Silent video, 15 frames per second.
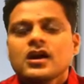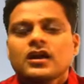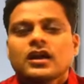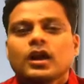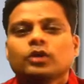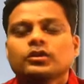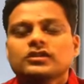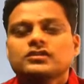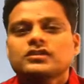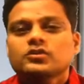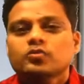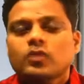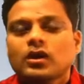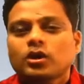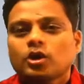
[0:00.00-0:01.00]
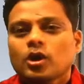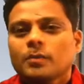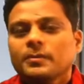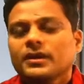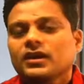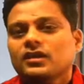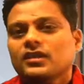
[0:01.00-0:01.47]
Now this is one
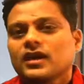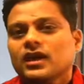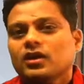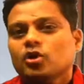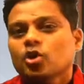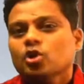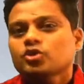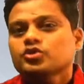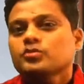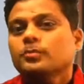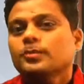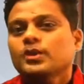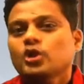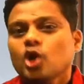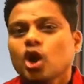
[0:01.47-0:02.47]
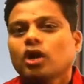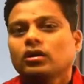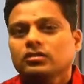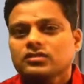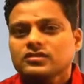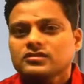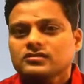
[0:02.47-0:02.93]
topic that goes
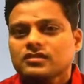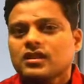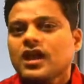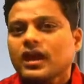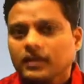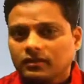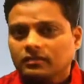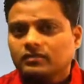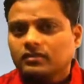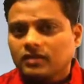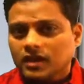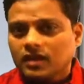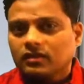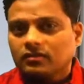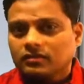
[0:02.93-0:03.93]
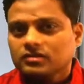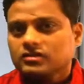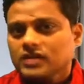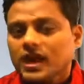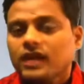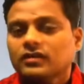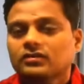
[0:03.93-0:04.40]
beyond just the 9th, 10th
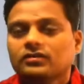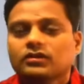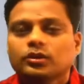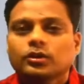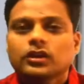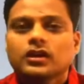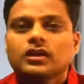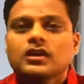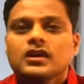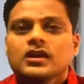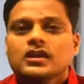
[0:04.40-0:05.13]
standard, okay?